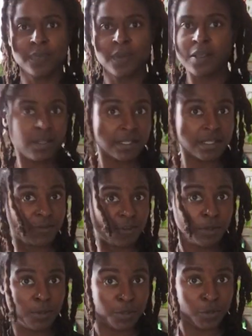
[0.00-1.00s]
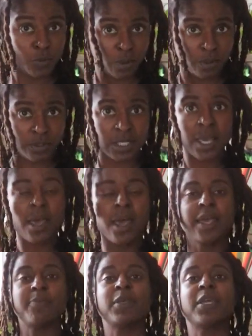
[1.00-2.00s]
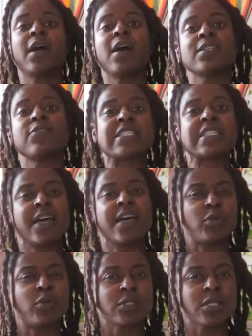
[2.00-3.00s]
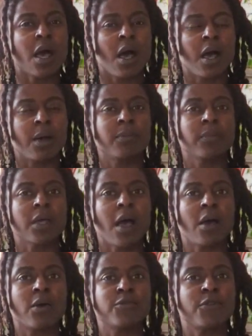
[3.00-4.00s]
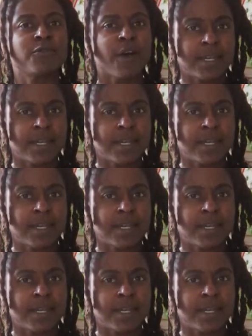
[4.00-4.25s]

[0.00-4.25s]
that's available in the world, because of its levels of vitamin